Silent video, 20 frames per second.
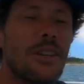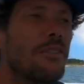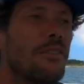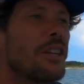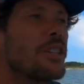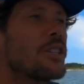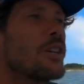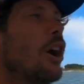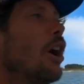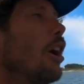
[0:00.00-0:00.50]
and
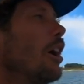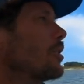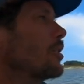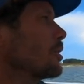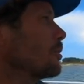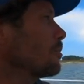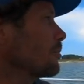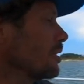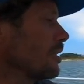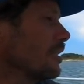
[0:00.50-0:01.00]
it's awesome.
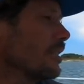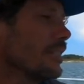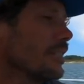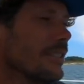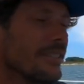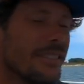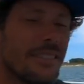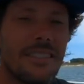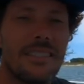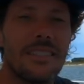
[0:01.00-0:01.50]

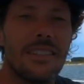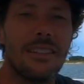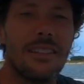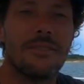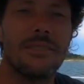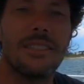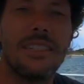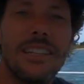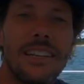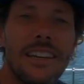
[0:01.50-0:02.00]

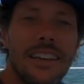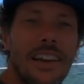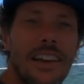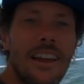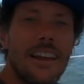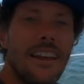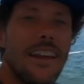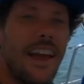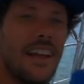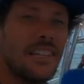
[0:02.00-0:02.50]
So,
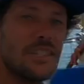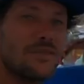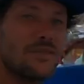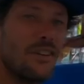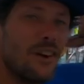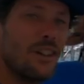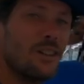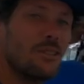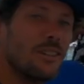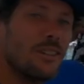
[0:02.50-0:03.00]
Nat's
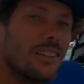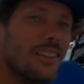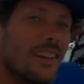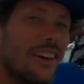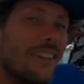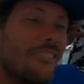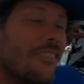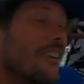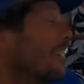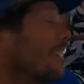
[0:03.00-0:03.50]
following that,
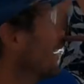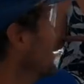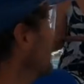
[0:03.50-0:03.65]
right?